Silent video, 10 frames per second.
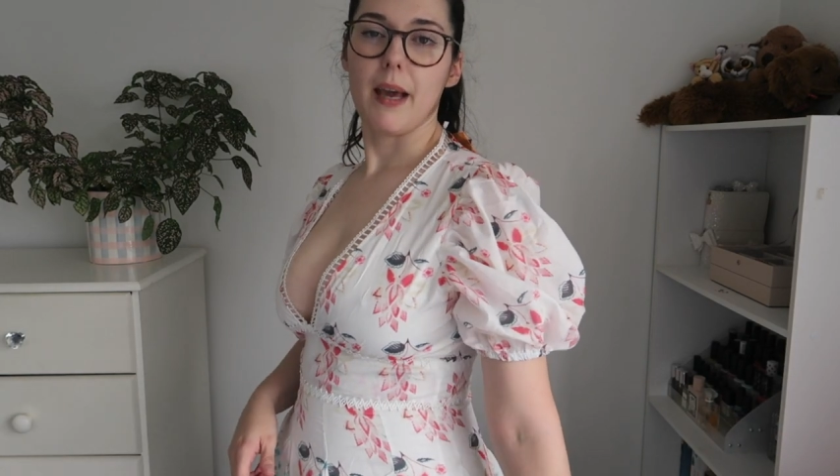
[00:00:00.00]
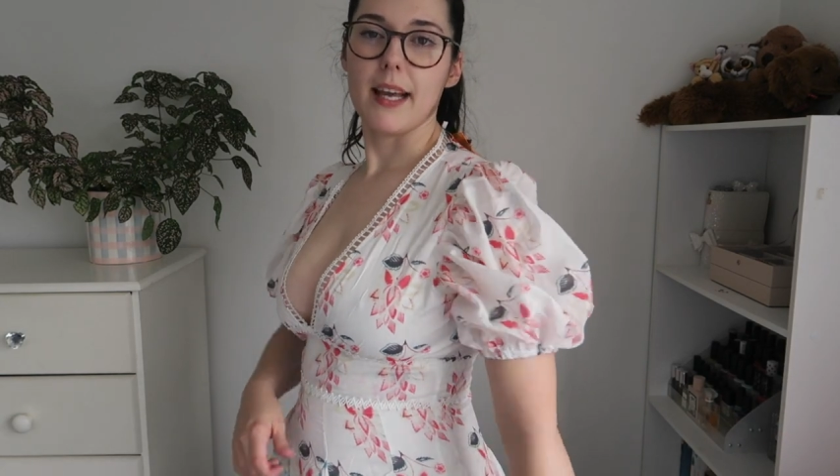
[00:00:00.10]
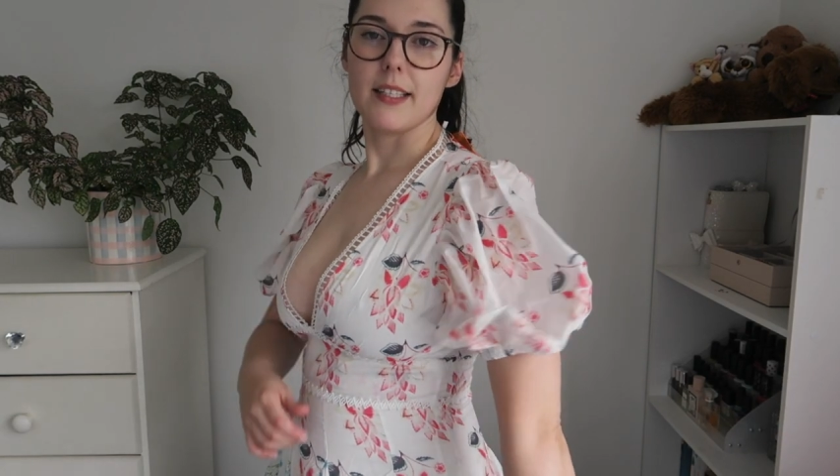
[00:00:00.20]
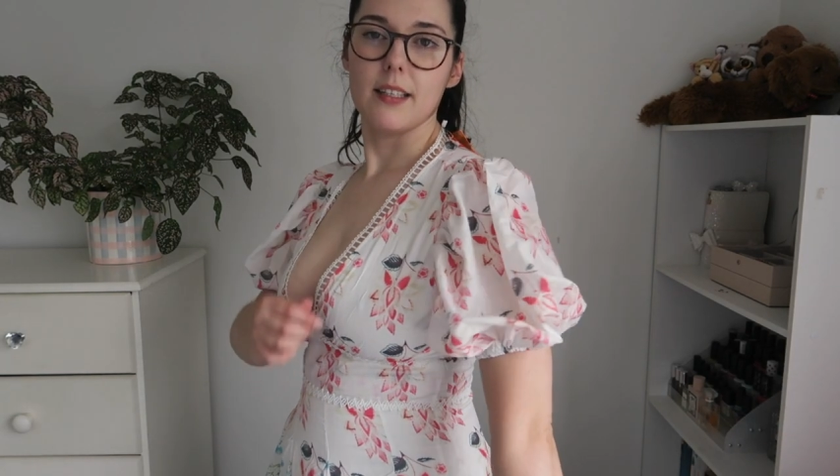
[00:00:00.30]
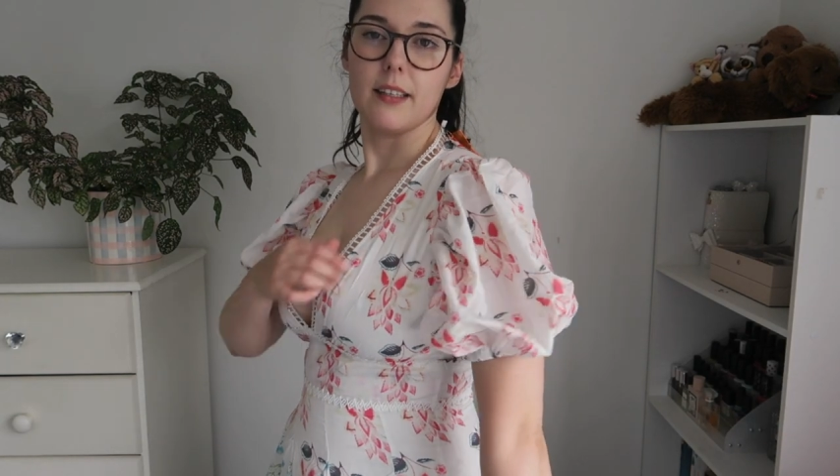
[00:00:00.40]

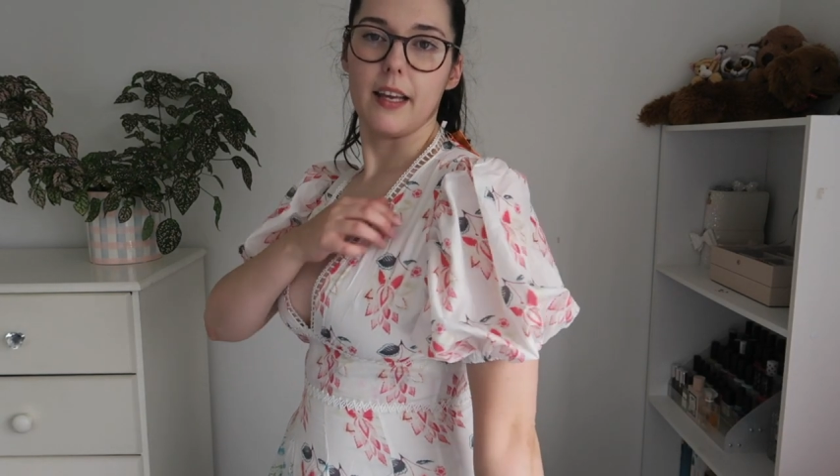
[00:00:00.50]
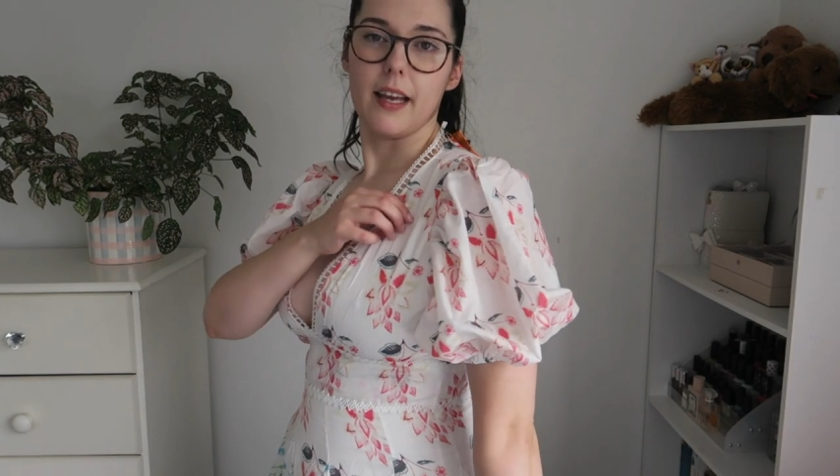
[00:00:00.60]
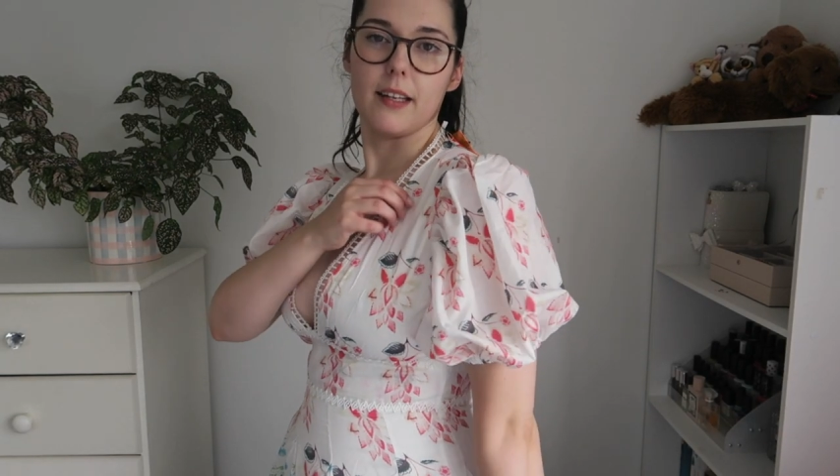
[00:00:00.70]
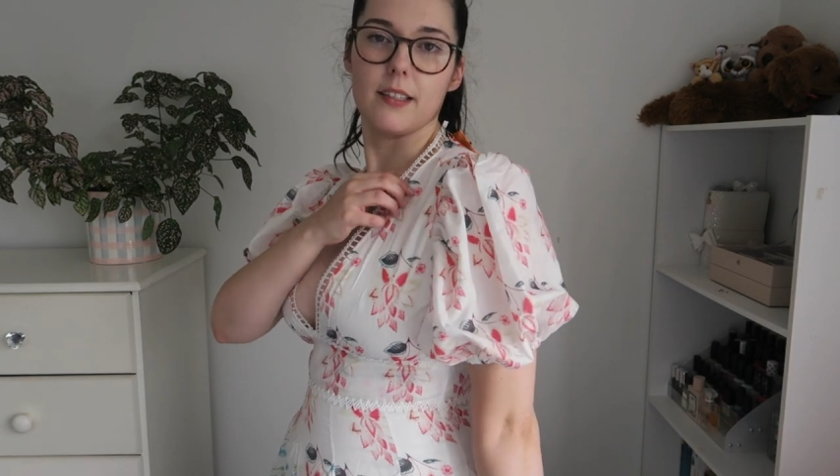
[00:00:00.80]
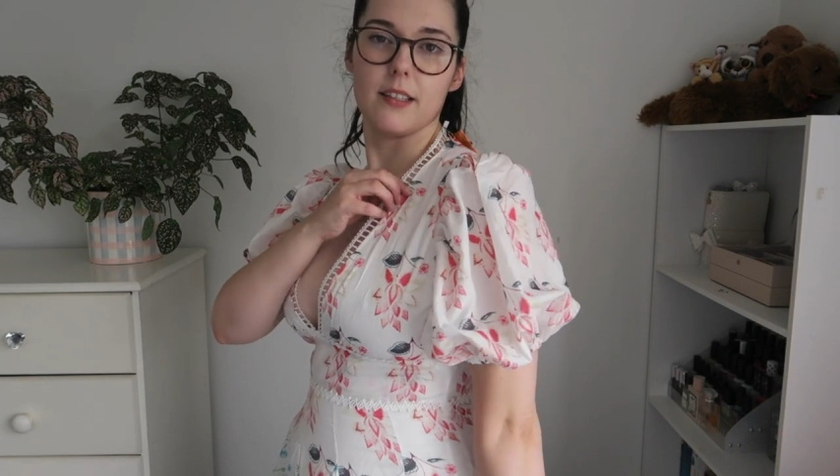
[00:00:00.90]
pattern
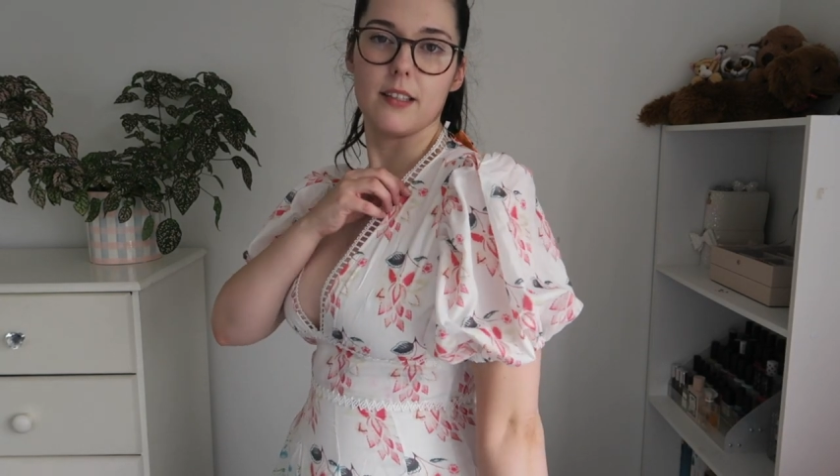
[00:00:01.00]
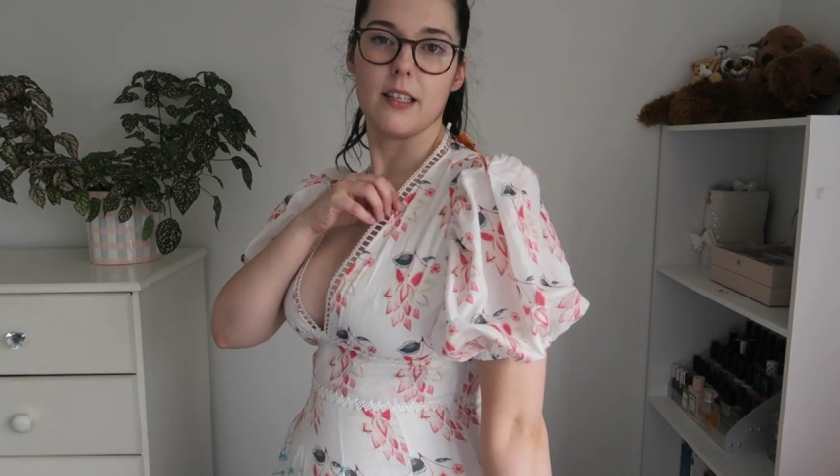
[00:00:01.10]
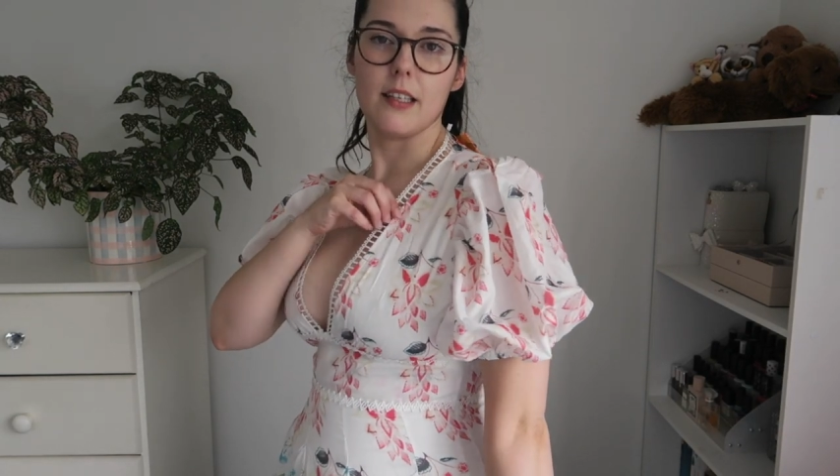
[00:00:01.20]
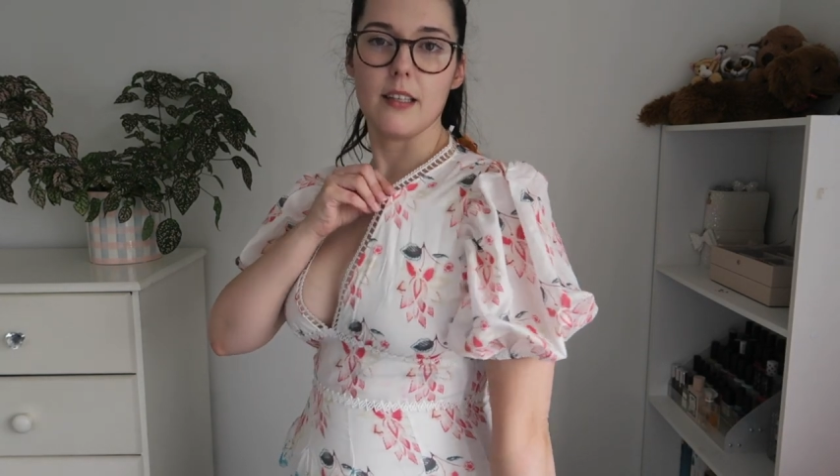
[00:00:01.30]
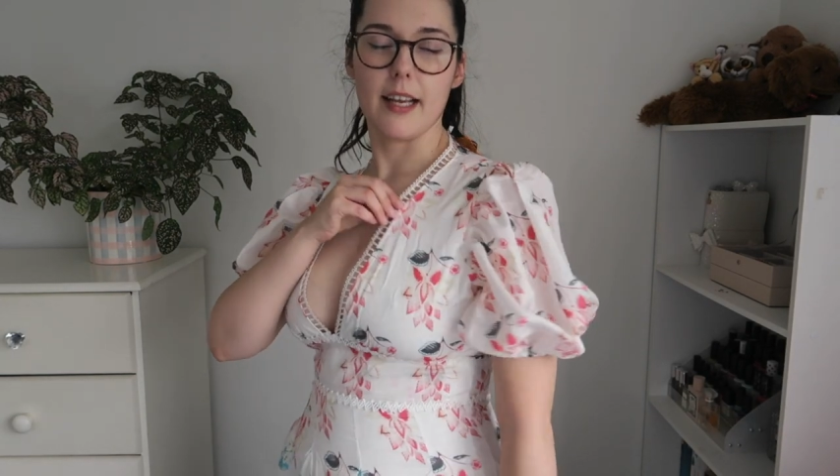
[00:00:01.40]
and
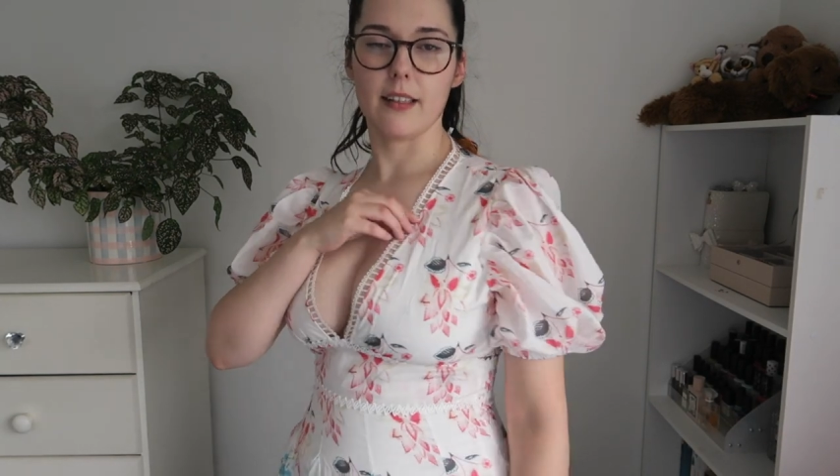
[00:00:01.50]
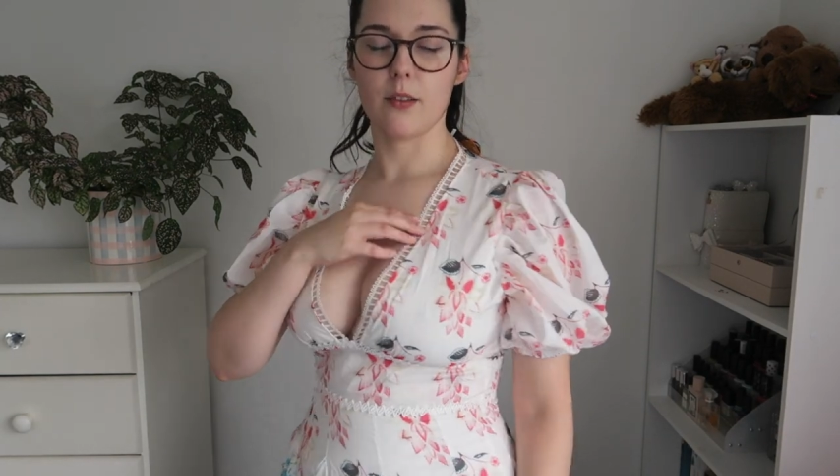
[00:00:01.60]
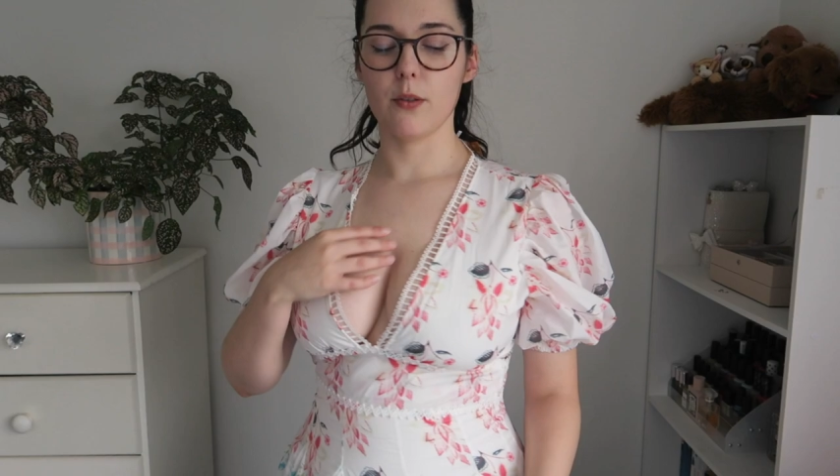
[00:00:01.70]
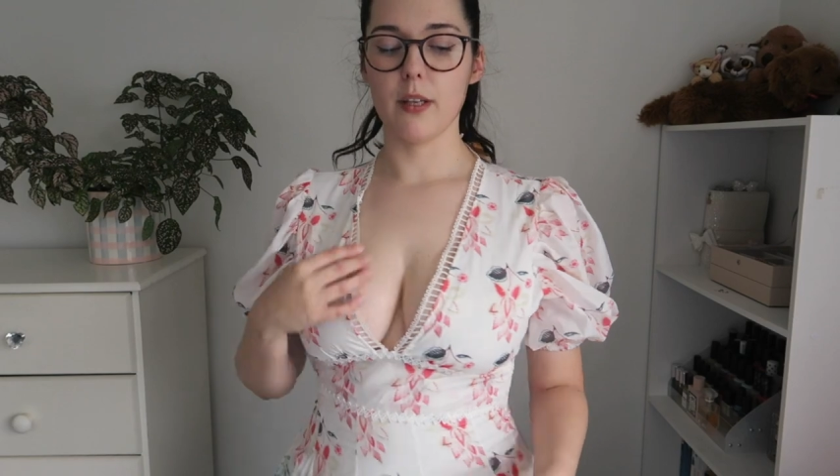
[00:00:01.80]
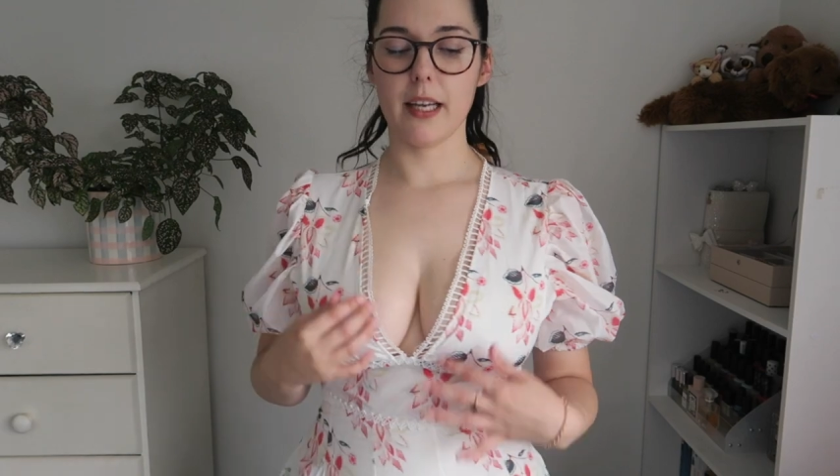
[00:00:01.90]
the like
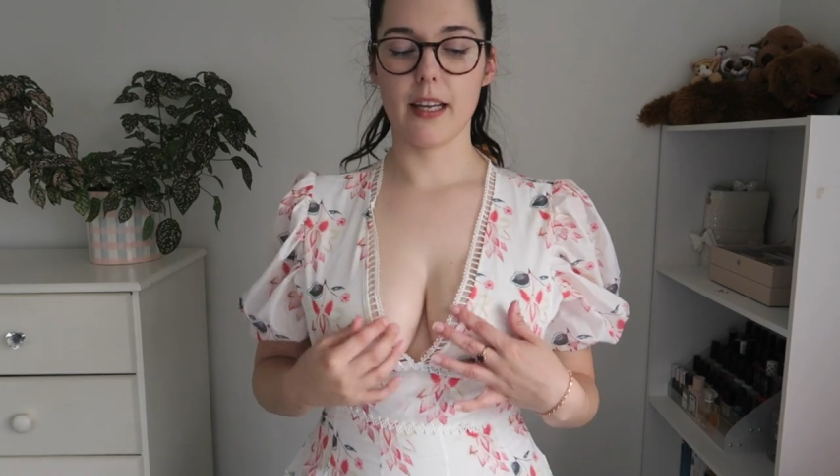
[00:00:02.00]
little